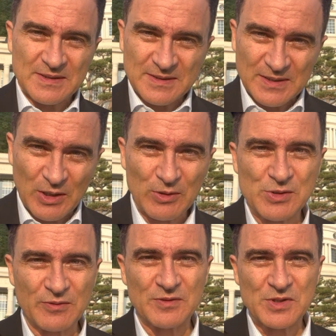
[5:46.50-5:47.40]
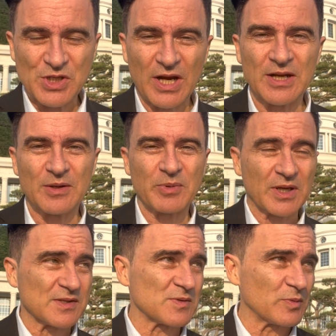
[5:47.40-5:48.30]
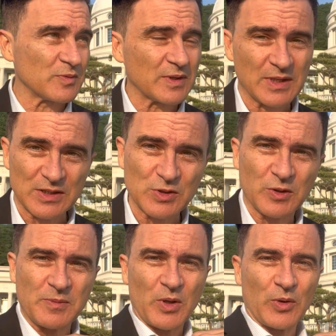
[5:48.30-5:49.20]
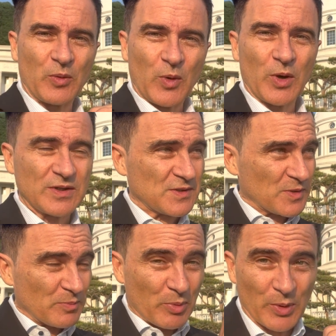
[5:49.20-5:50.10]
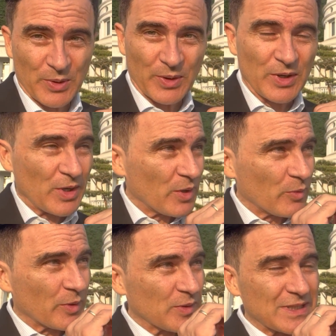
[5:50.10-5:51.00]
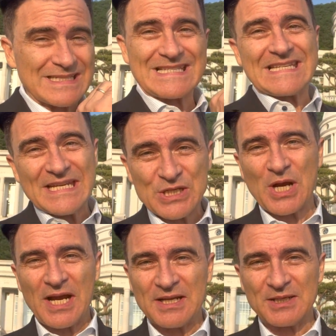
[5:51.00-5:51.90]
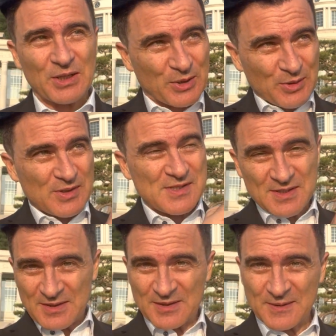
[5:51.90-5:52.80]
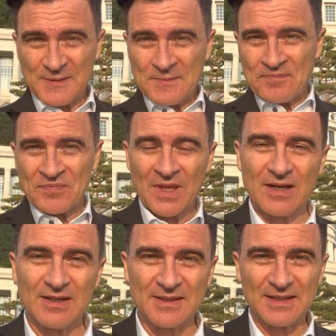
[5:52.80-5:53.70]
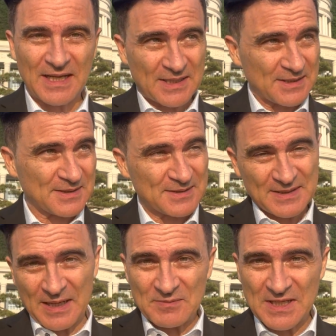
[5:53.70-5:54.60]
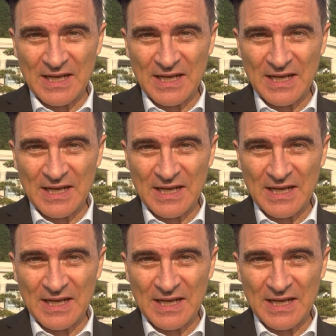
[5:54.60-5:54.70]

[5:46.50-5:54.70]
the culture of China, because they took me on a walk to the border where we could see China across the like a empty